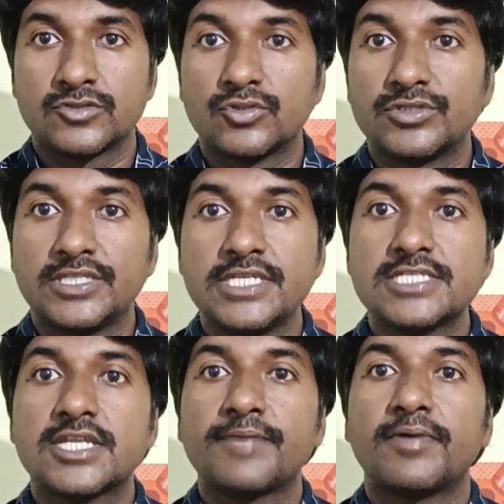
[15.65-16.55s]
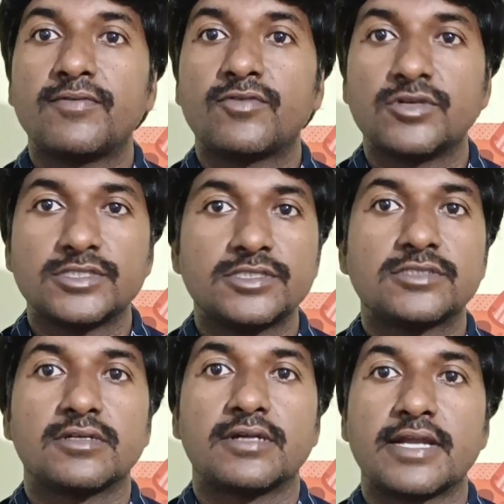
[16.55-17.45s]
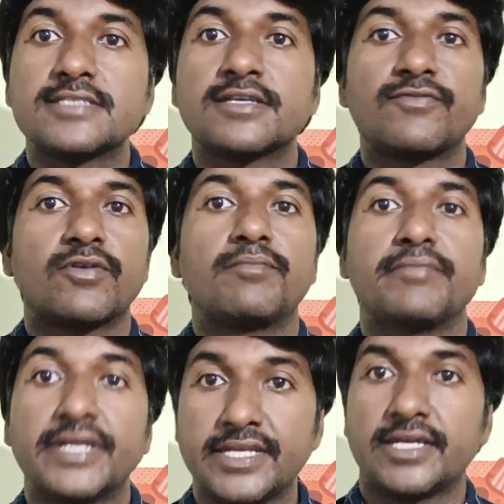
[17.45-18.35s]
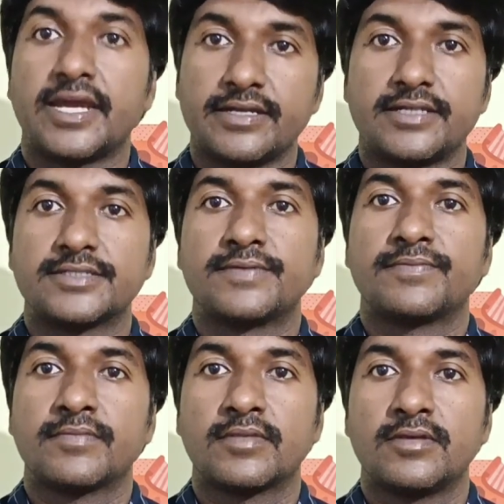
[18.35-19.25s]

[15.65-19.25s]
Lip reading: So these type of questions are rising from many candidates.